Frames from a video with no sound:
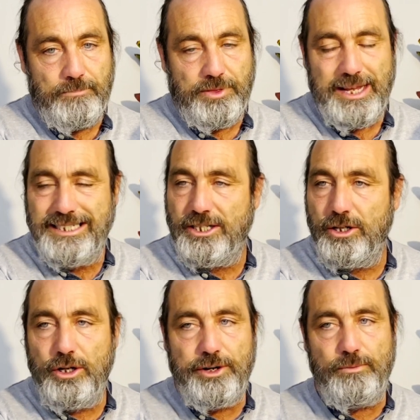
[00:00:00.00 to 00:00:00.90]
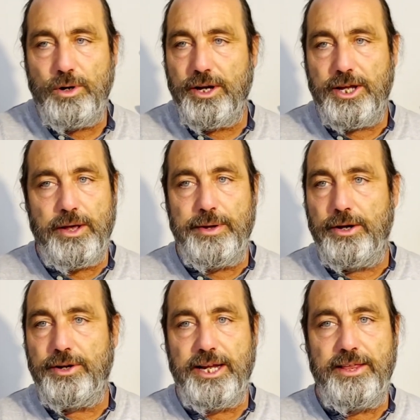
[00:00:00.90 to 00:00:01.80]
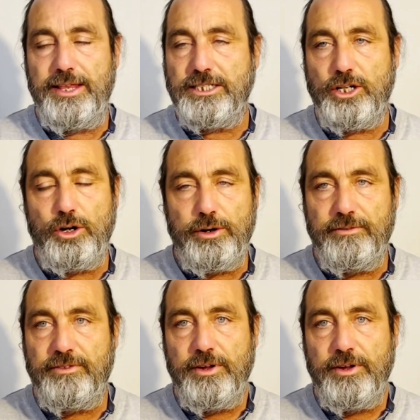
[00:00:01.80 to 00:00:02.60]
There's a lot of work going on here. There's a lot of